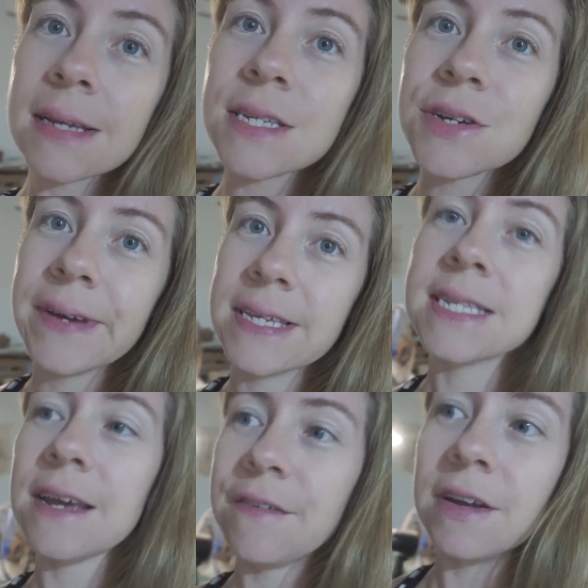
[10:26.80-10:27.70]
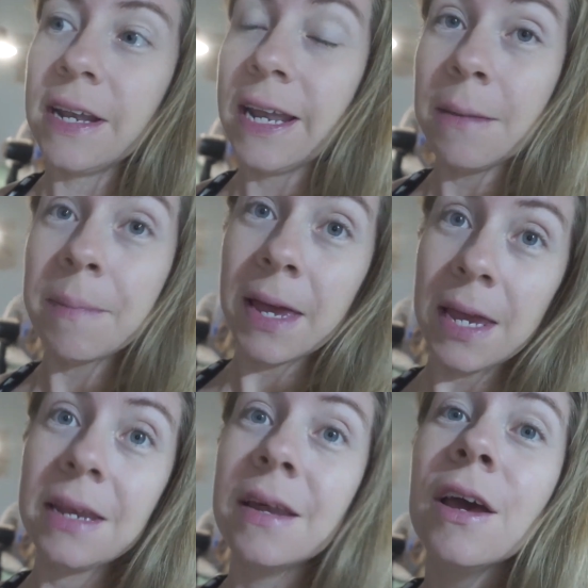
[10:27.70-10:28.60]
Story has definitely
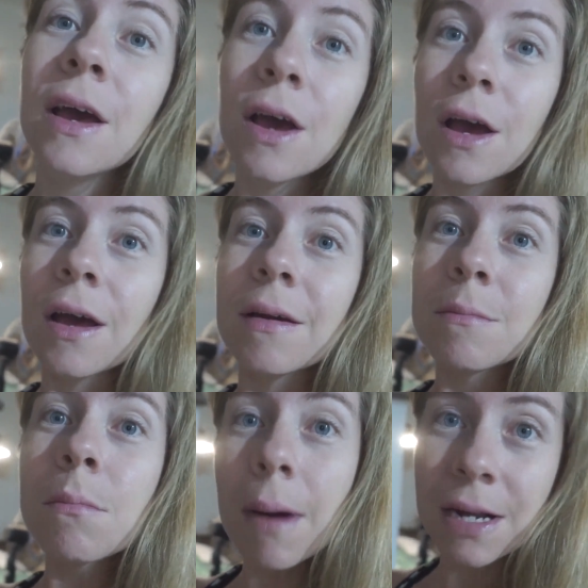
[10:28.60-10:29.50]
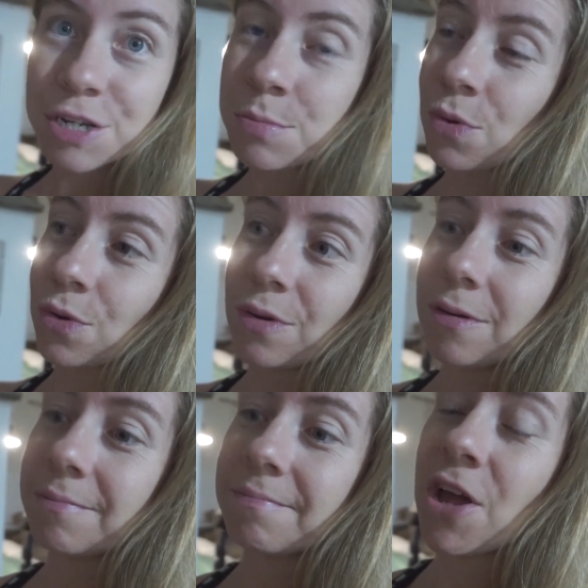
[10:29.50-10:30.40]
been much
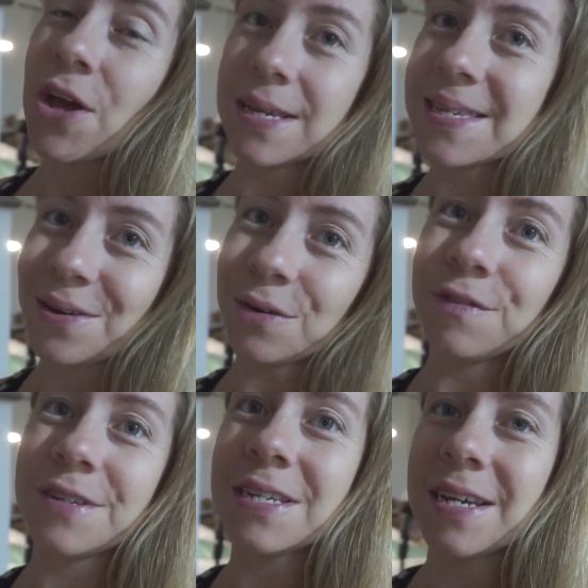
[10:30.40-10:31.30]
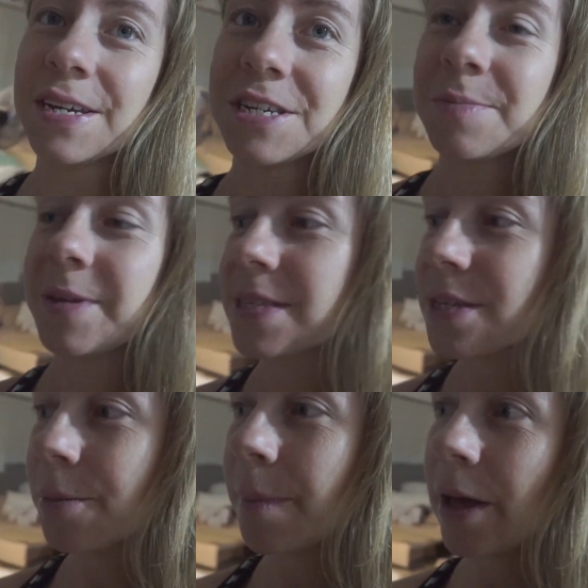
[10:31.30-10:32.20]
more herself today. She's been
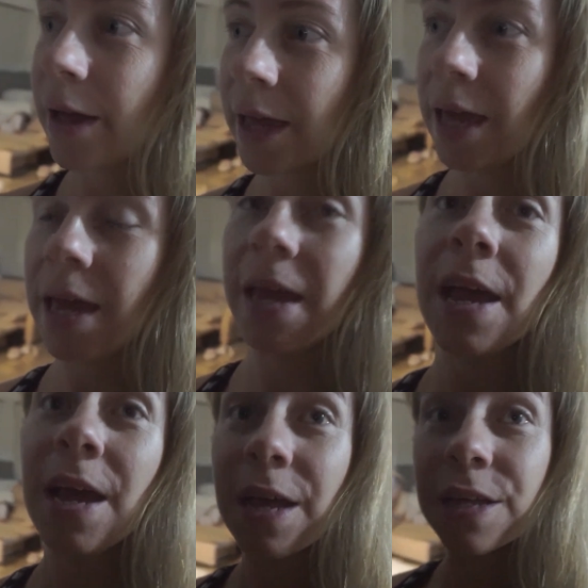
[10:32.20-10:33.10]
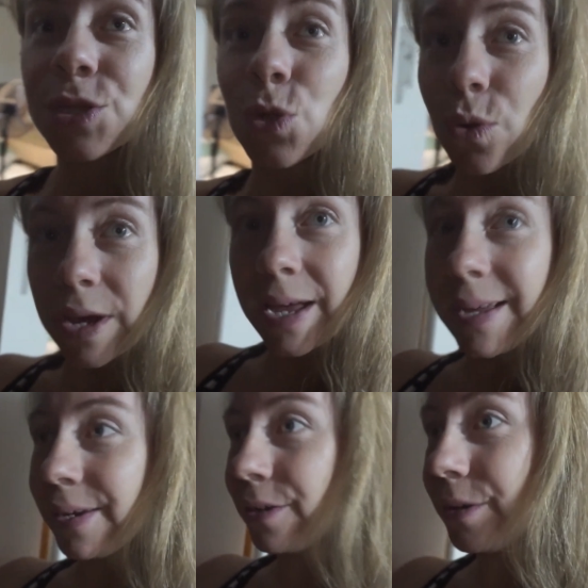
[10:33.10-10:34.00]
so perky, talking
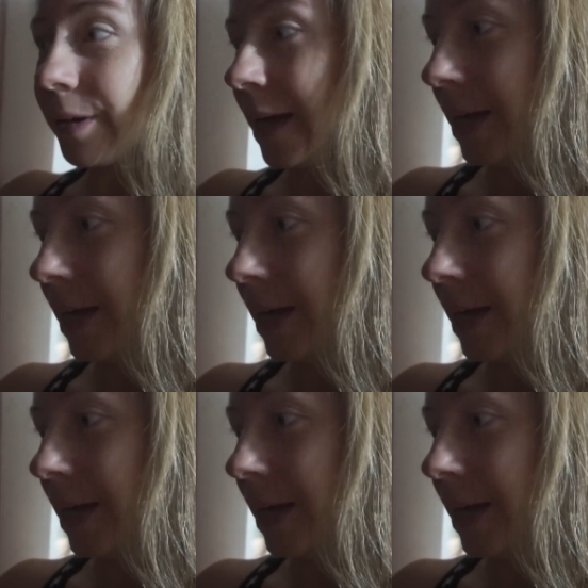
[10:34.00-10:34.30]
a lot